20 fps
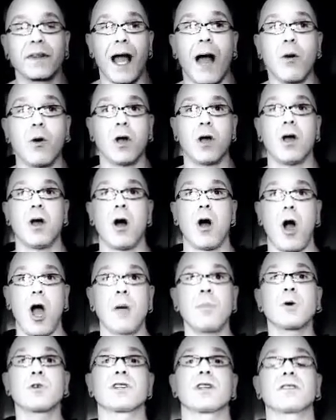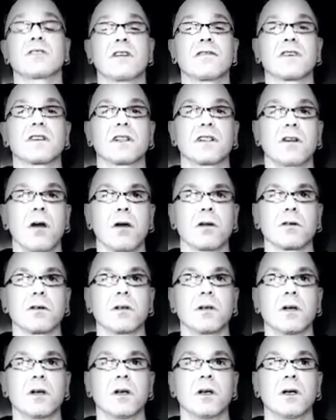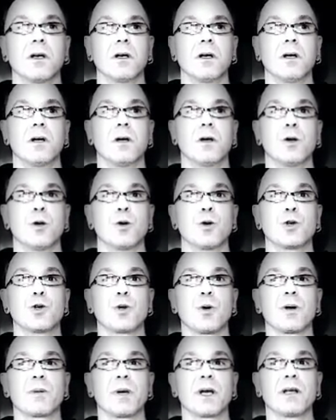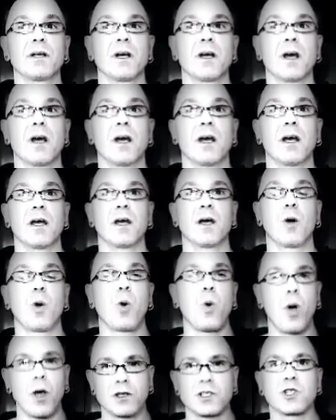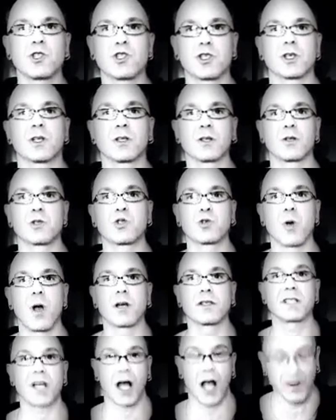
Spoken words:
Now, I'm her significant other. You know what I mean? Who else is she going to trust?